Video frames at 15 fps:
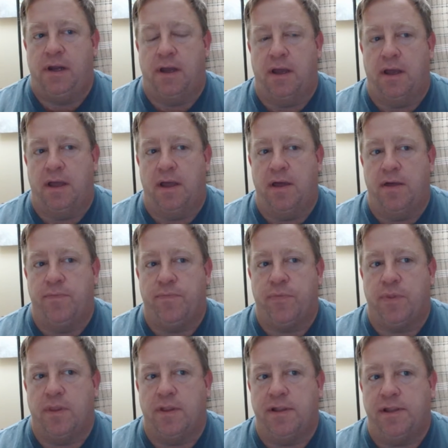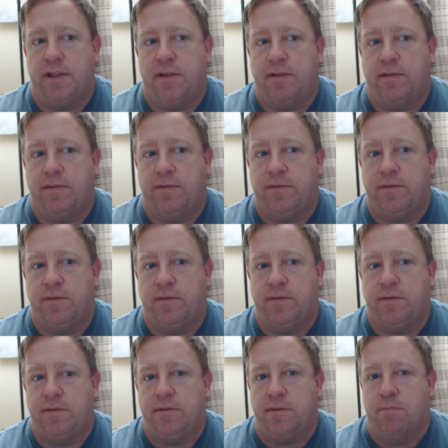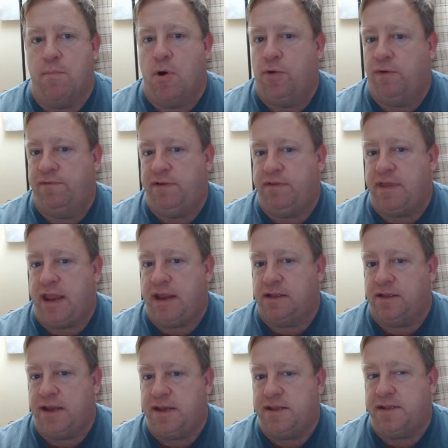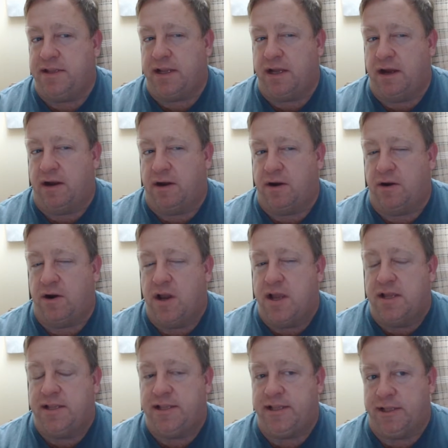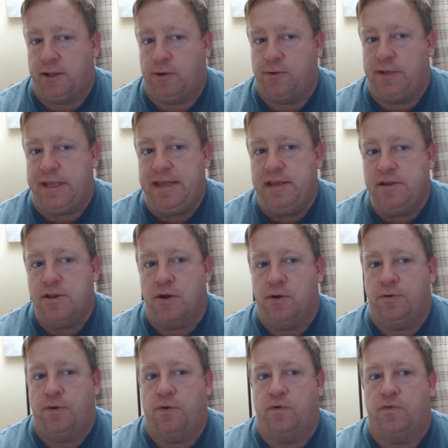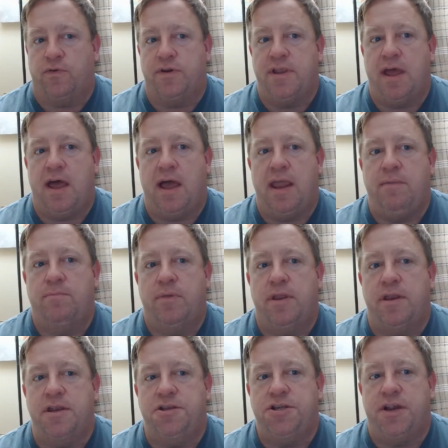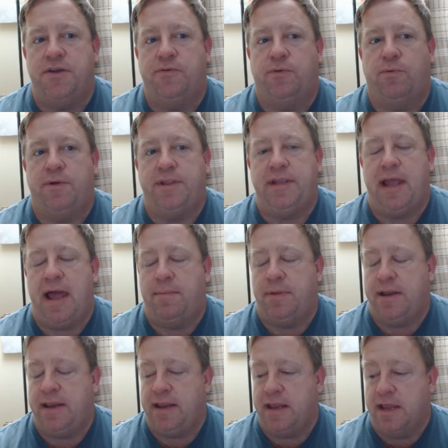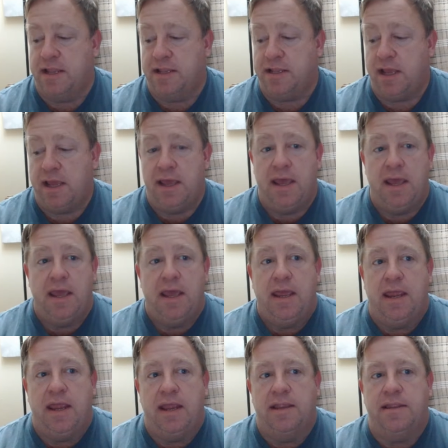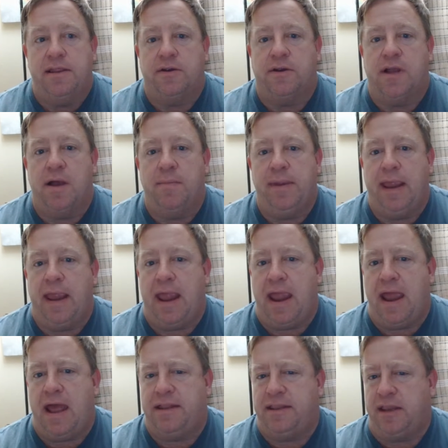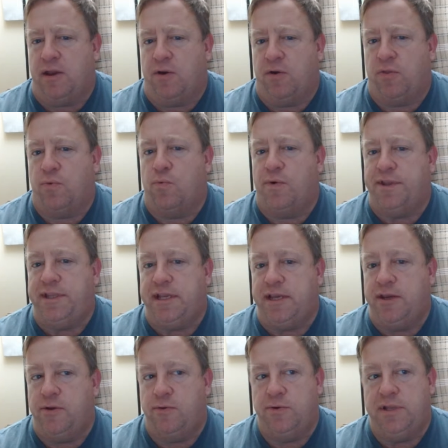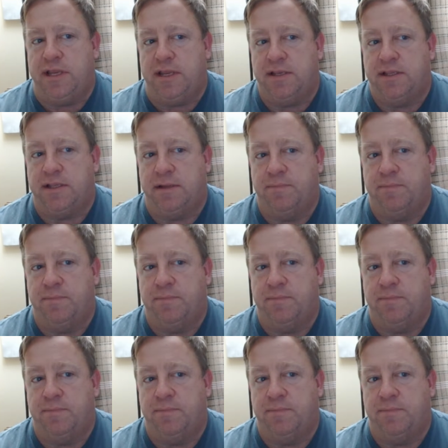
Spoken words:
Uh, the motives of the aliens are slowly known over time, but in general, what's happening is they're coming at the Earth onesie twosies,